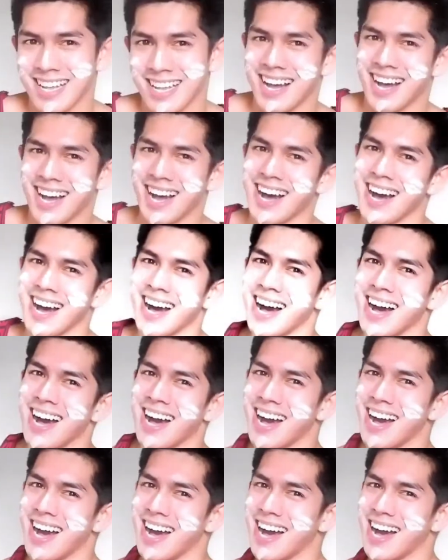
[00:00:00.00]
or
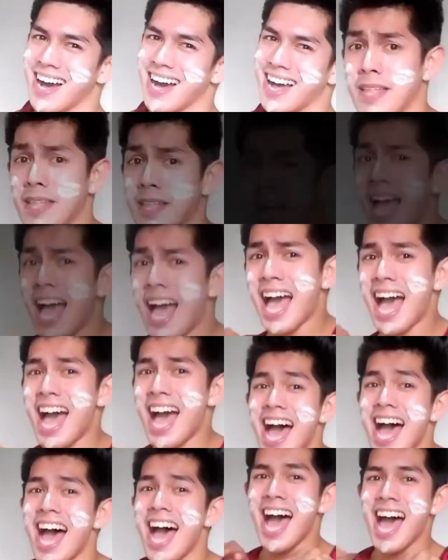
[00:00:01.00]
simply clicking the link
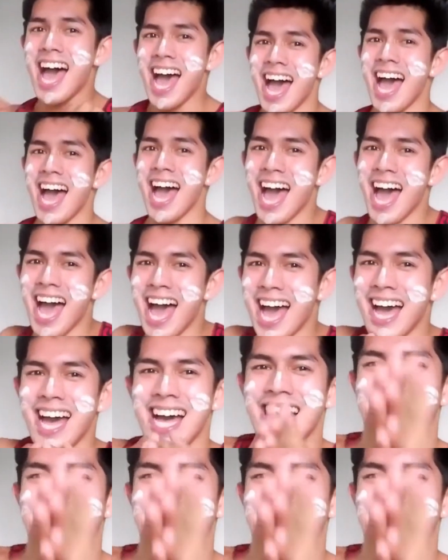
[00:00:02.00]
that is shown on your screen.